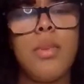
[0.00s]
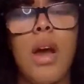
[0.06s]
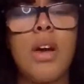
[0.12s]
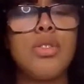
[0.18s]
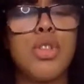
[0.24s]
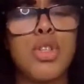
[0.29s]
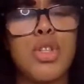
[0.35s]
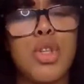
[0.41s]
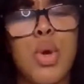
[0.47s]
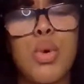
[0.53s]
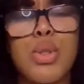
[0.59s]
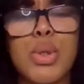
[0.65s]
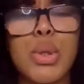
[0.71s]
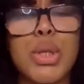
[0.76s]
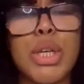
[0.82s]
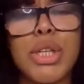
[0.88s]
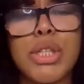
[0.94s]
I'll just go
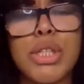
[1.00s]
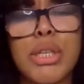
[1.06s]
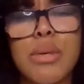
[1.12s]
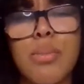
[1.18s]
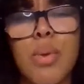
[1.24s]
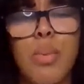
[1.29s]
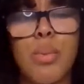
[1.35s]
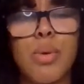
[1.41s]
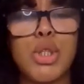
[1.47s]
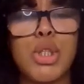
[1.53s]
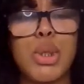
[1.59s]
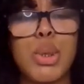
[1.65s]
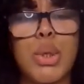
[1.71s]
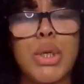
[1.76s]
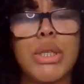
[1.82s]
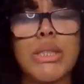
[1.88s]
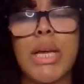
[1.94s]
to another T-Mobile
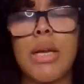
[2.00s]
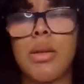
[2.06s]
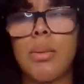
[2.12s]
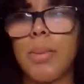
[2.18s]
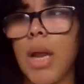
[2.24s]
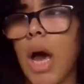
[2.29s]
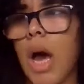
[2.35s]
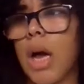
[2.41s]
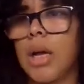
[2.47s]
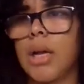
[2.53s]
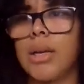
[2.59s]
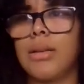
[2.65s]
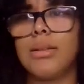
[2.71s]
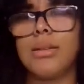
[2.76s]
store down the block.